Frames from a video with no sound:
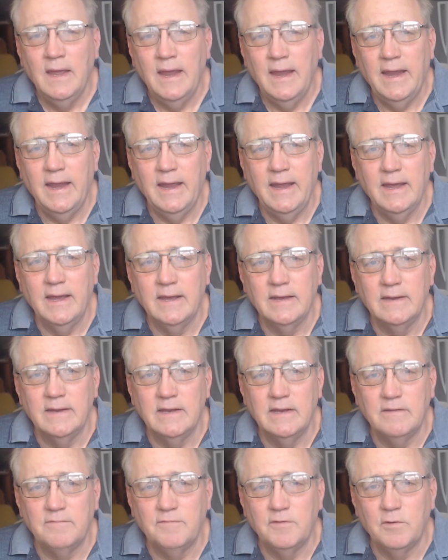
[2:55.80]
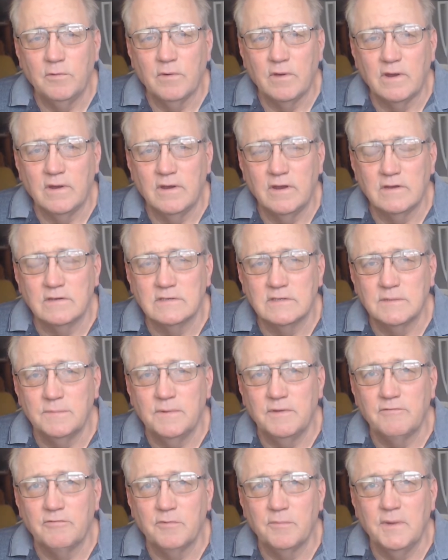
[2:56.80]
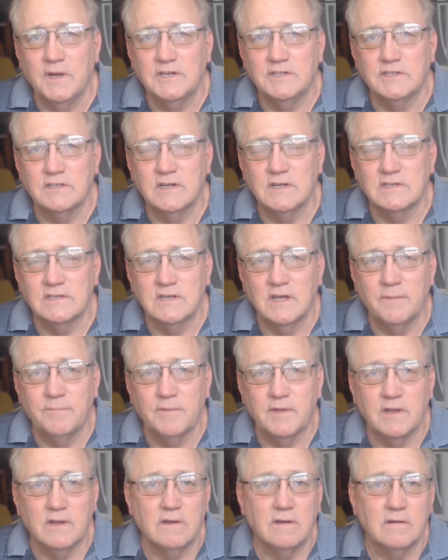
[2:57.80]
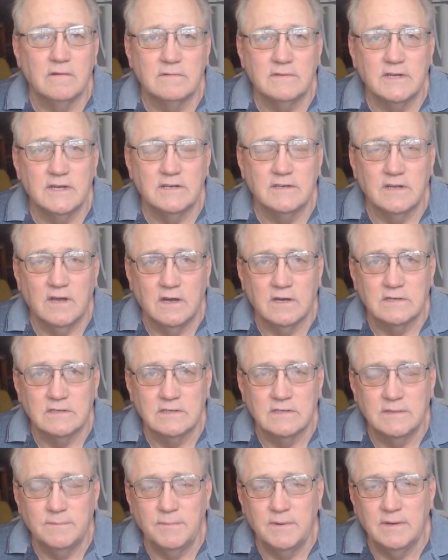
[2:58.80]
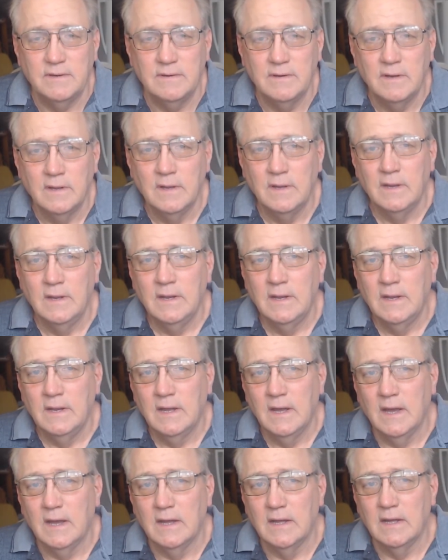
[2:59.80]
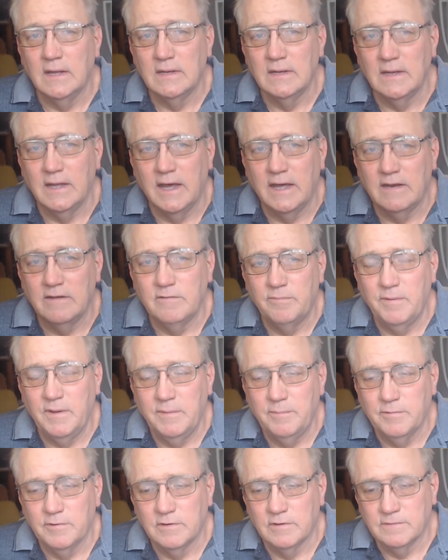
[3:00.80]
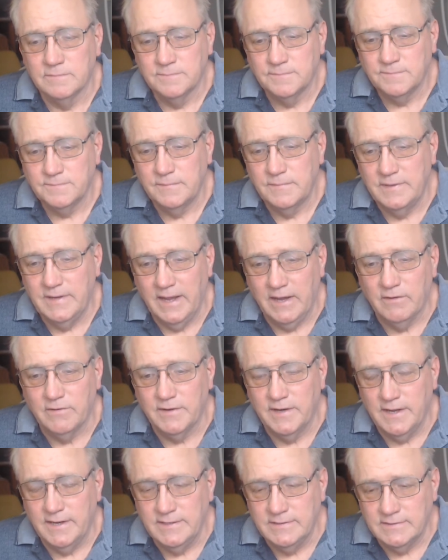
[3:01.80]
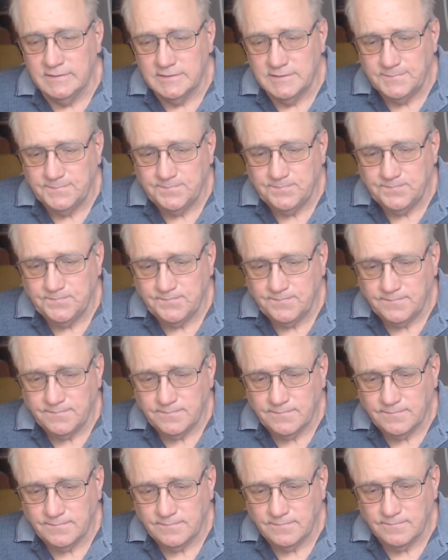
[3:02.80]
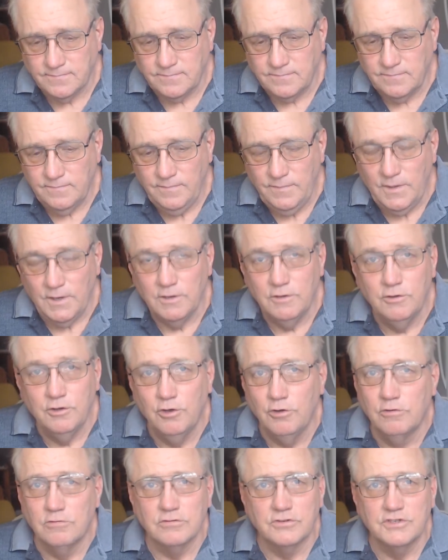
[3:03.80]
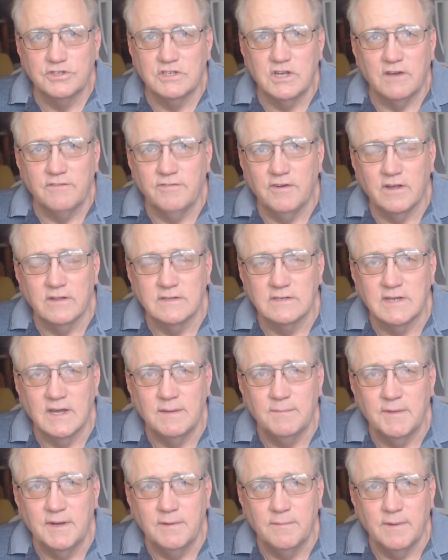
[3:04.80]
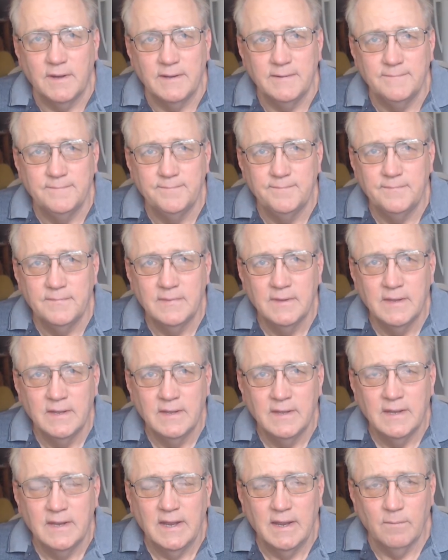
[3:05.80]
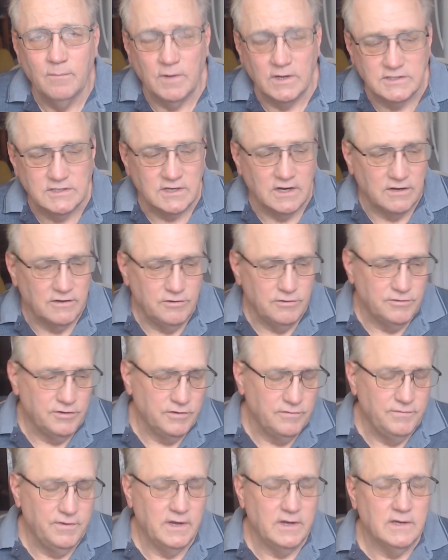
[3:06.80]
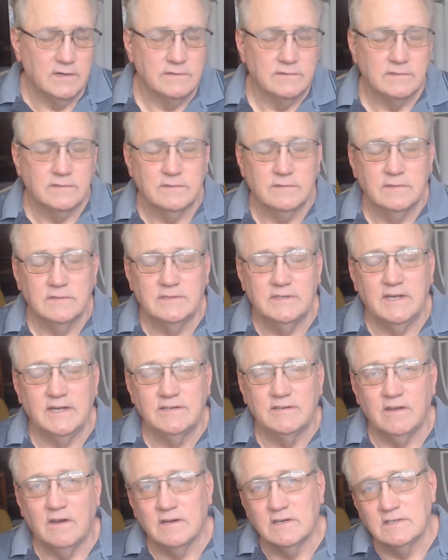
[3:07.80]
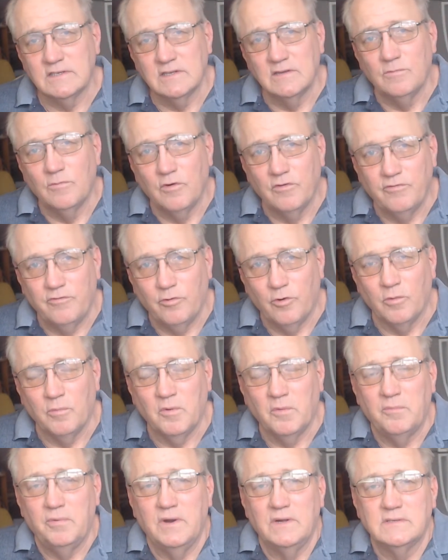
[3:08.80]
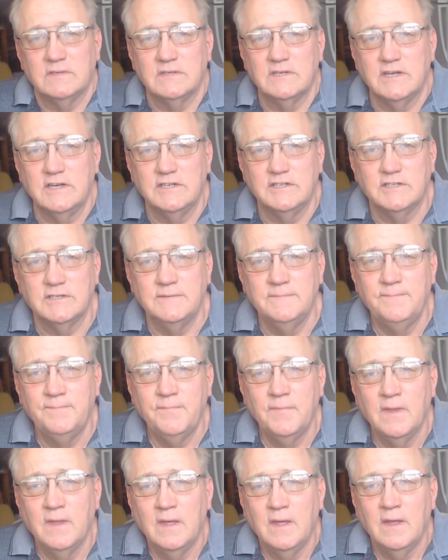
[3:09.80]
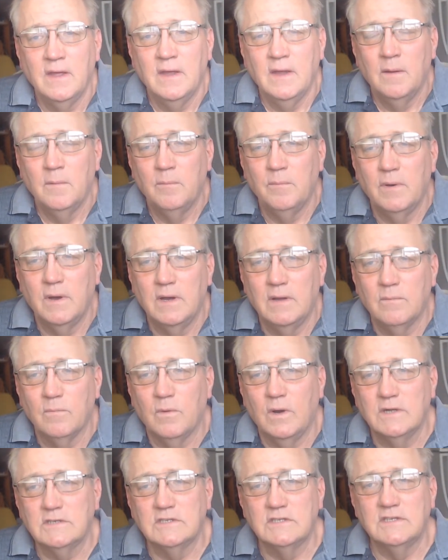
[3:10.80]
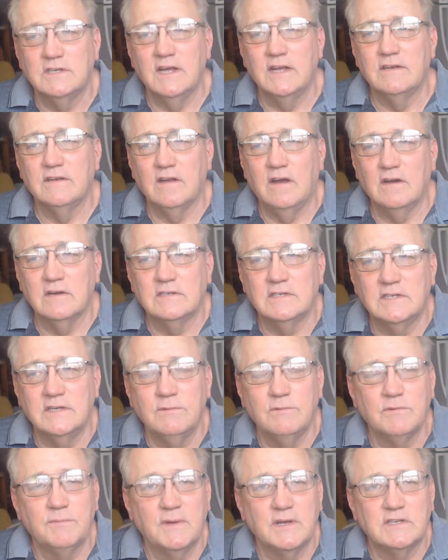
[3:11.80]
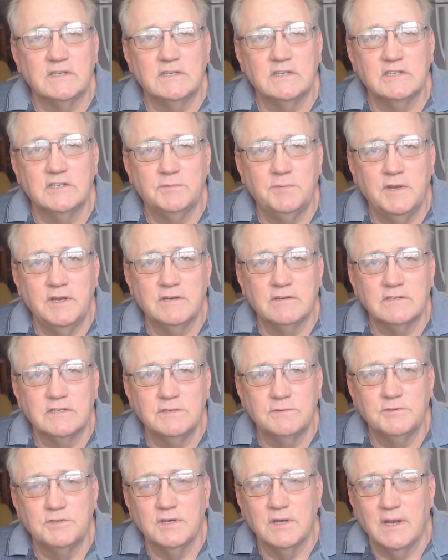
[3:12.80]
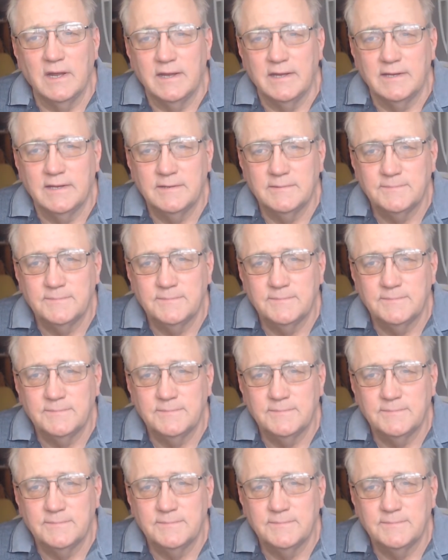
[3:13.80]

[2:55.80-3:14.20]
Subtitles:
And if you want to know some information on something, go to TED Talks. I mean, a lot people nowadays Google stuff all the time anyway and watch it on YouTube videos. Well, a TED Talk is a little more formal presentation. But watch the TED Talk, see what makes a good speaker, see what you like.